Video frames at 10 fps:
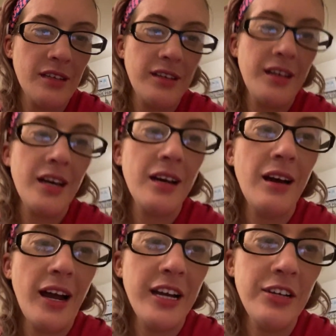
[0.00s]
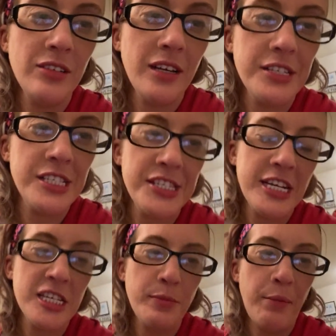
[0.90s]
Yeah, I hear London's
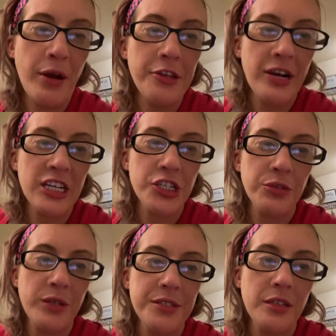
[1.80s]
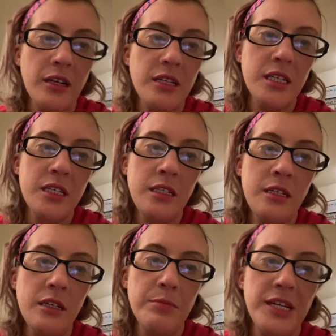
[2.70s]
nice. My brother actually went to London.
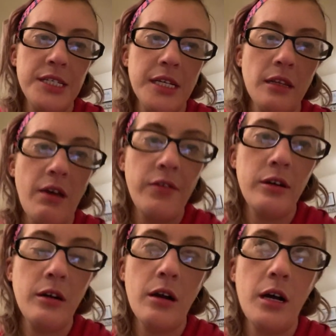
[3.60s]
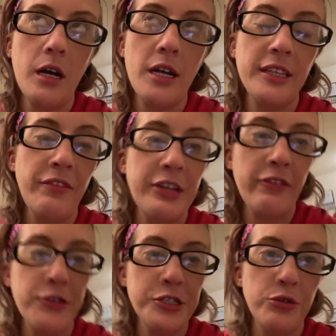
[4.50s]
Amazing lover. Lived there
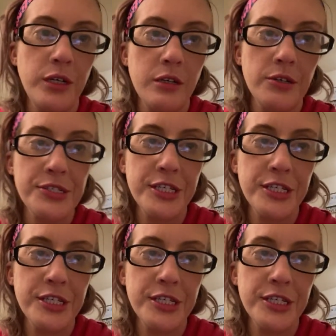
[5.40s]
for 2 years.